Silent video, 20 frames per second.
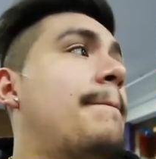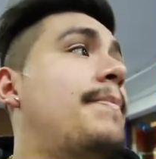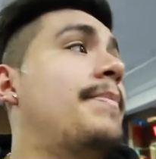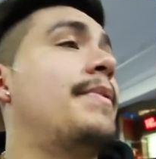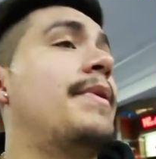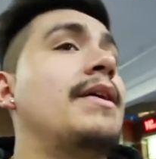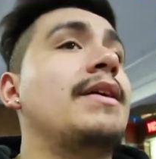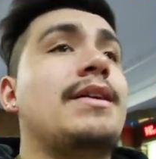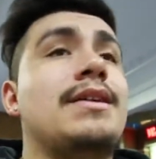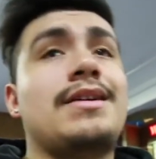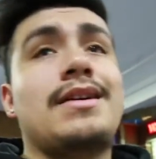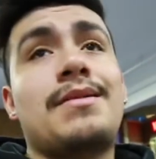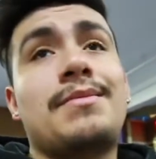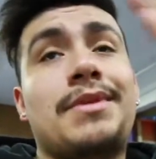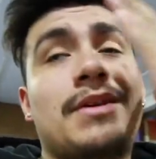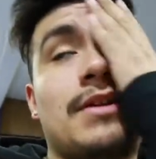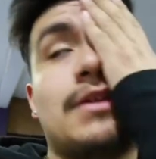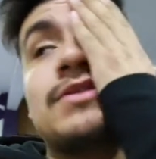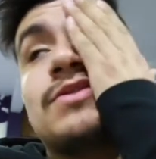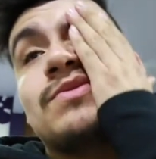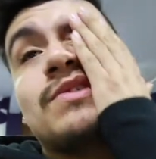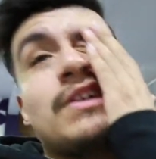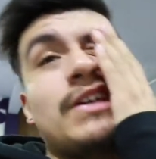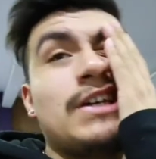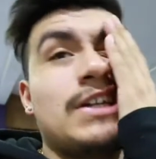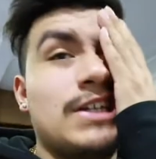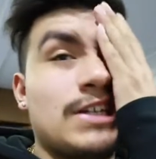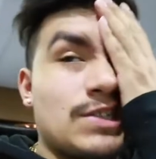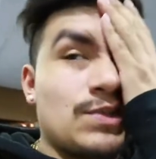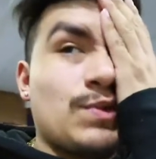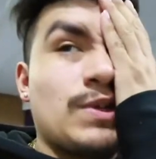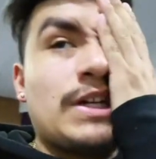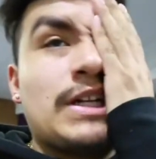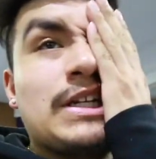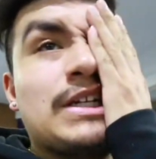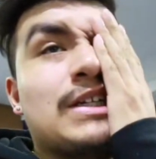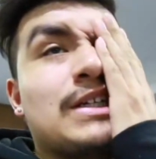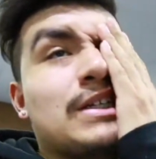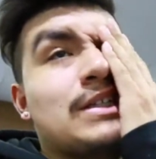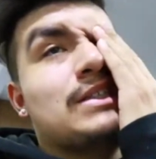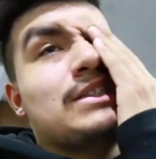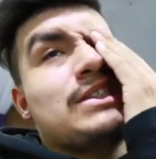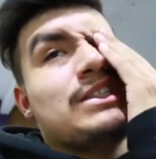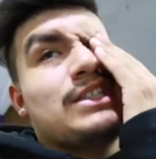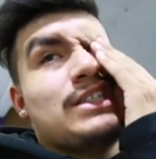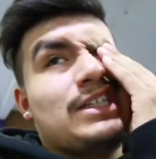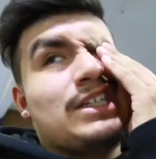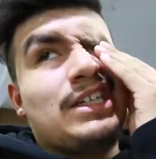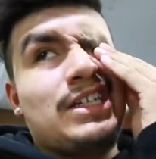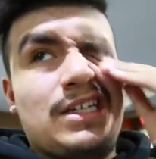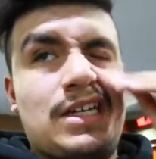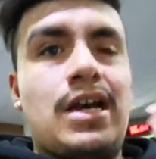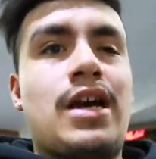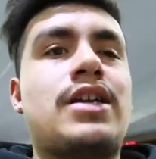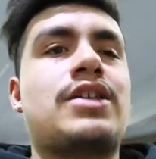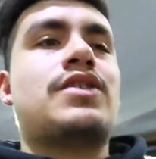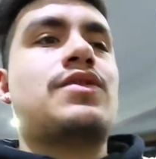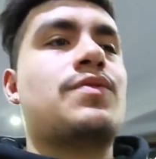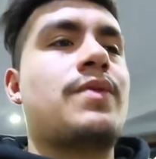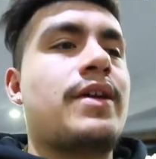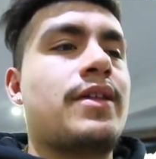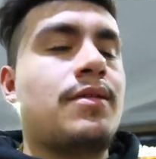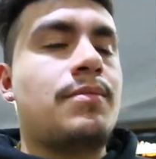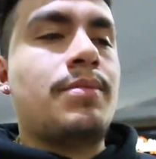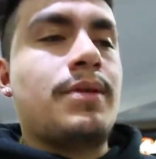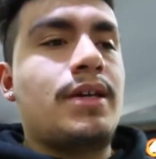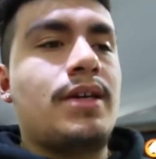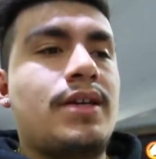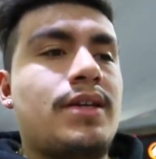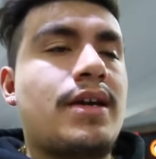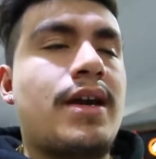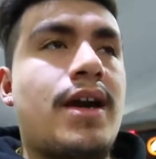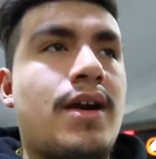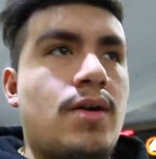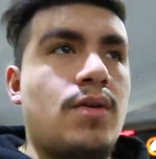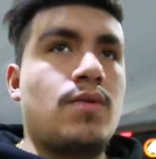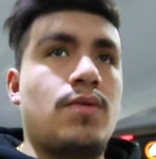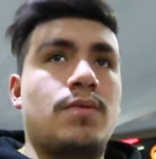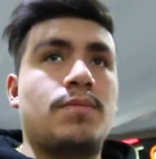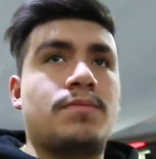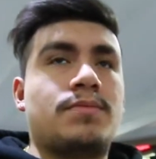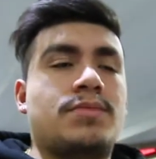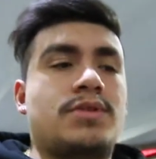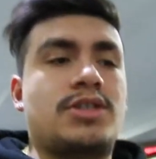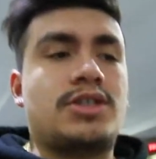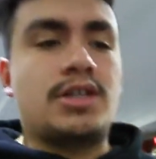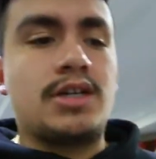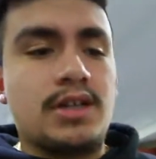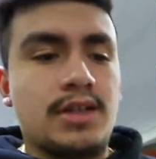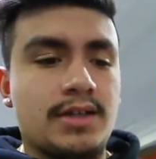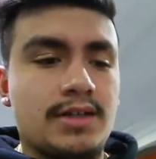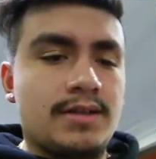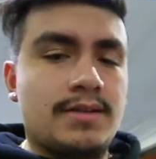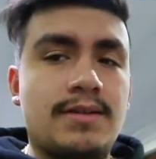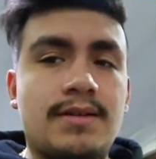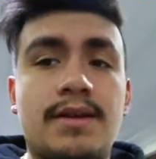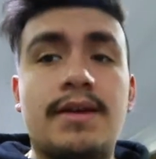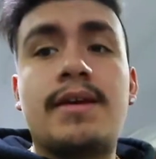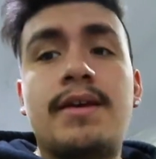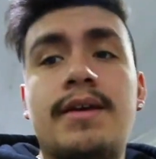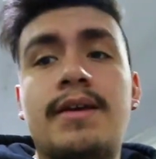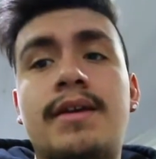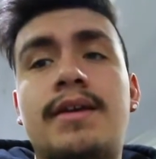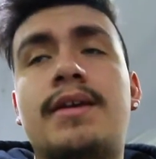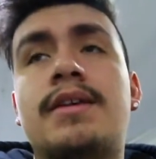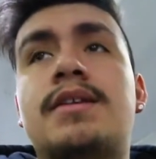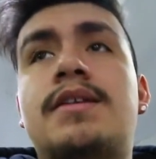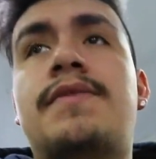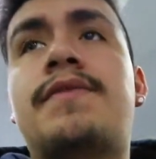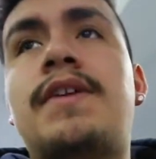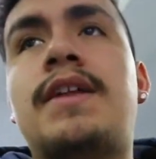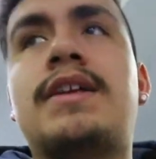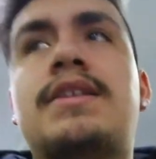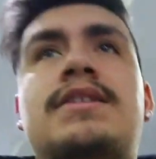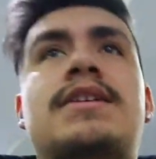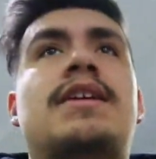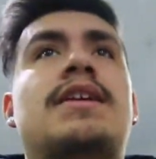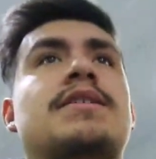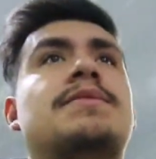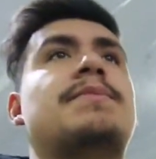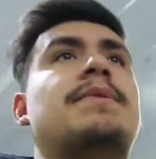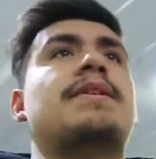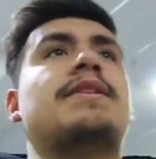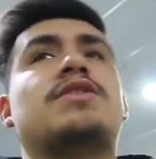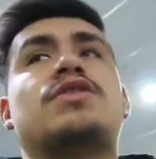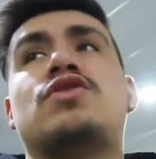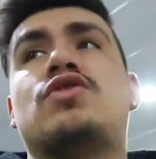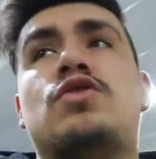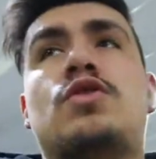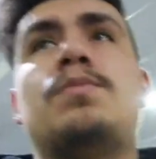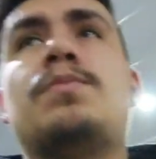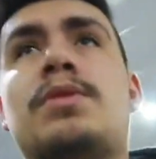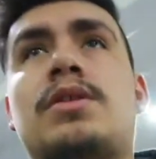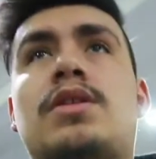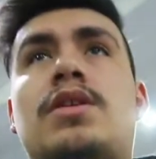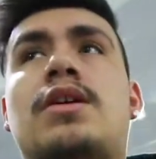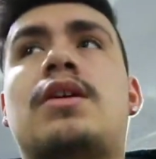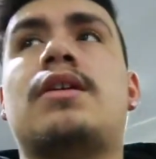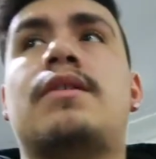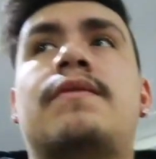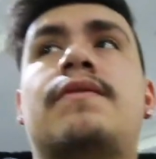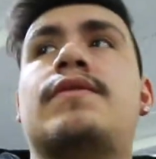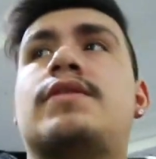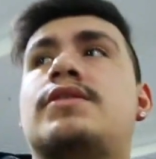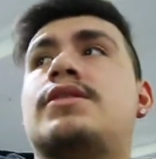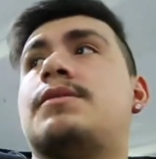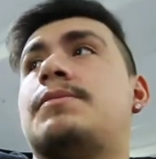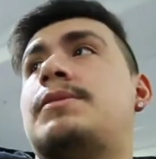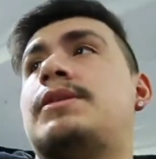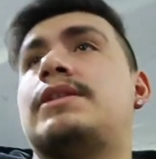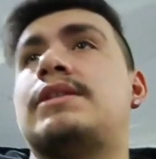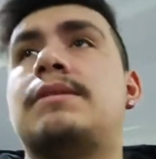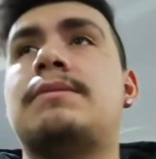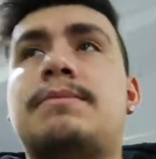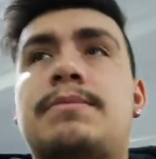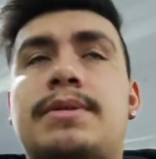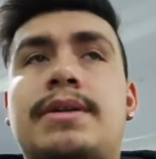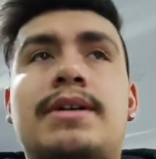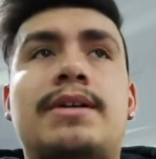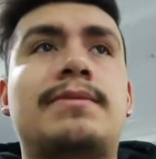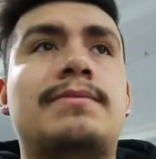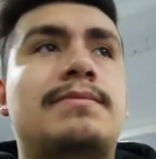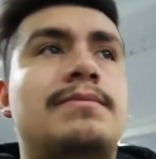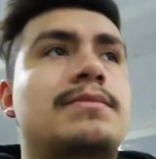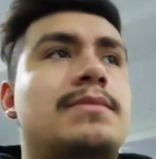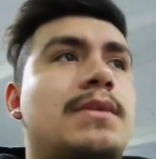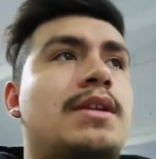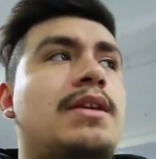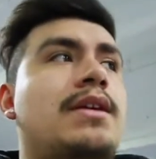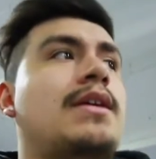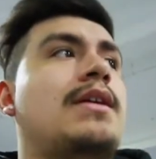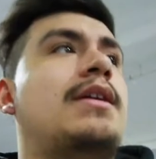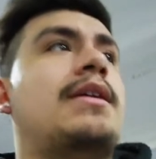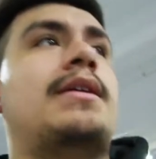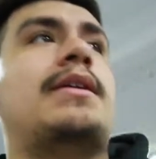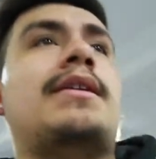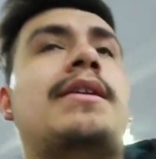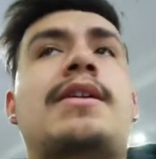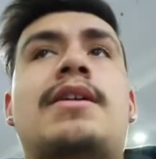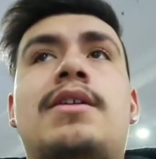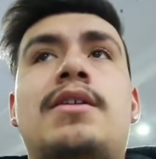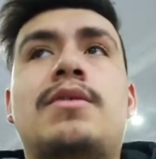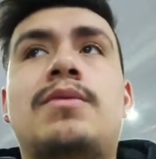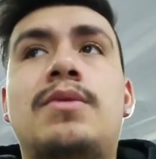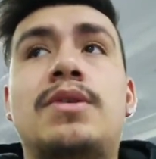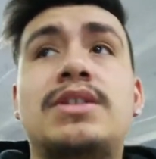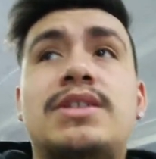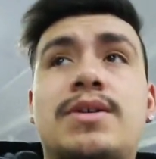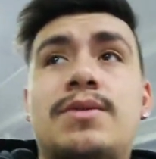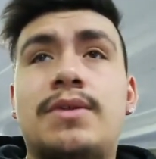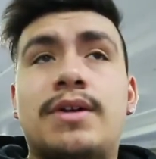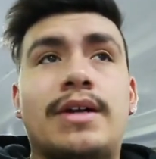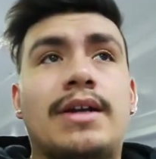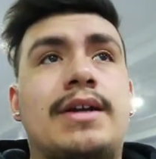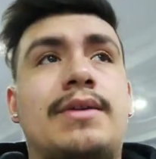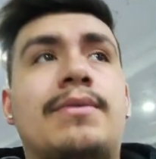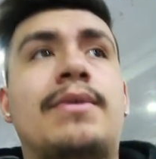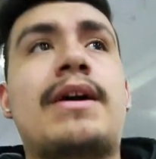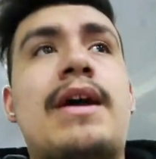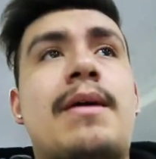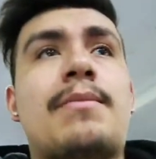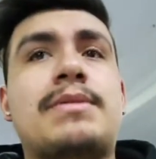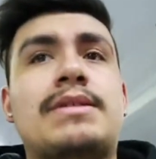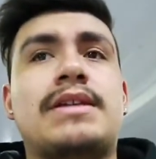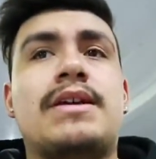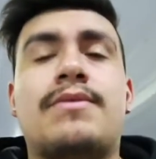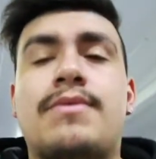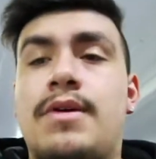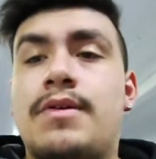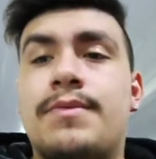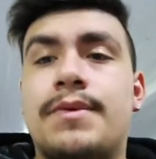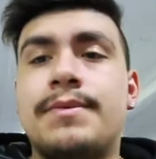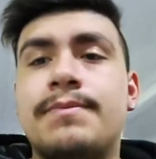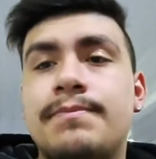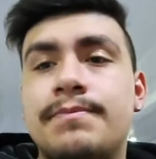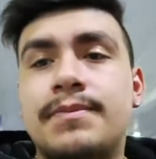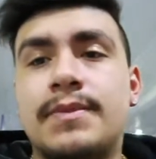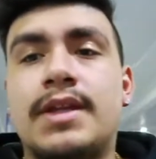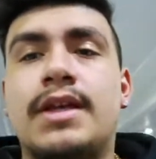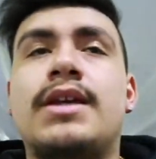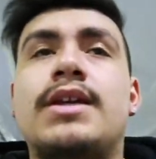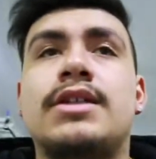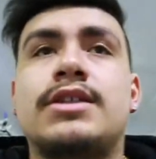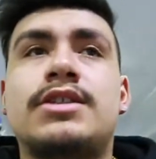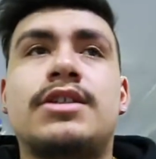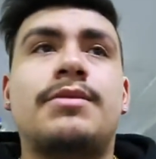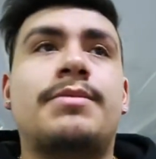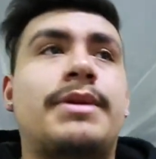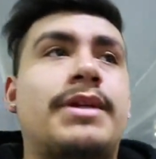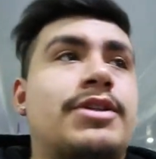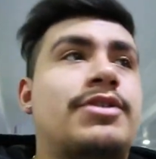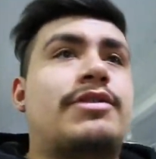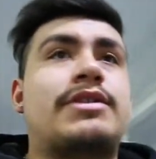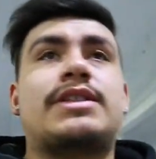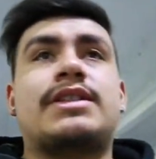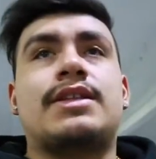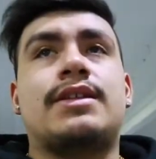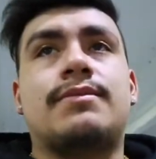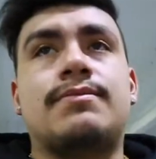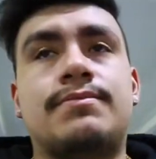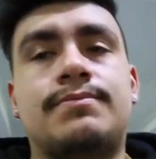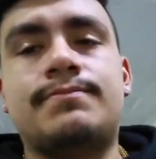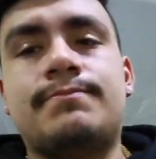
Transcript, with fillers: But I mean, that's what it is. I'd just rather be at home chilling. I feel like today's been super long for some reason, but I don't know. We'll see what happens at round 1. Should be interesting.